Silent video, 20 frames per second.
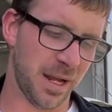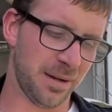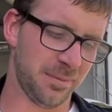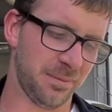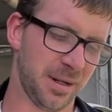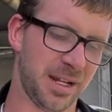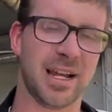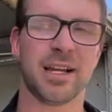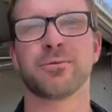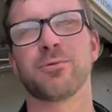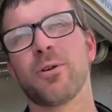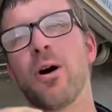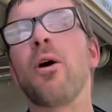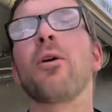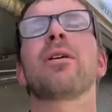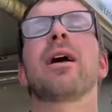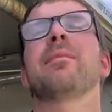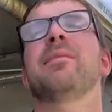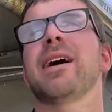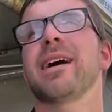because we're going
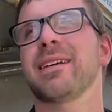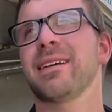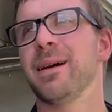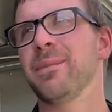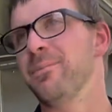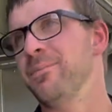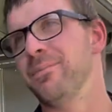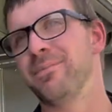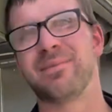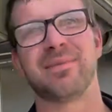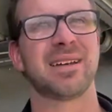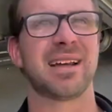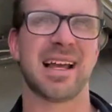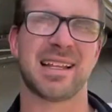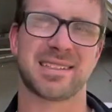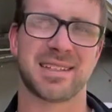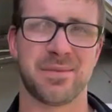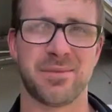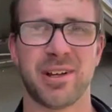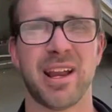right back up, I
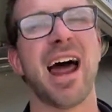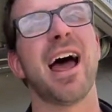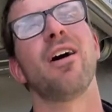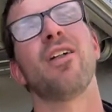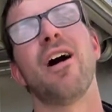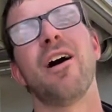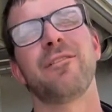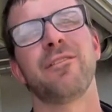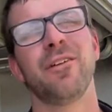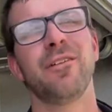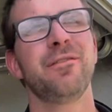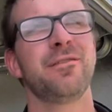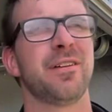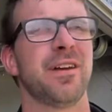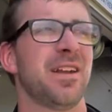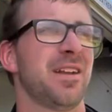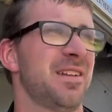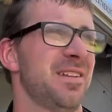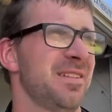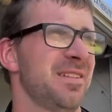got something to dial off of, and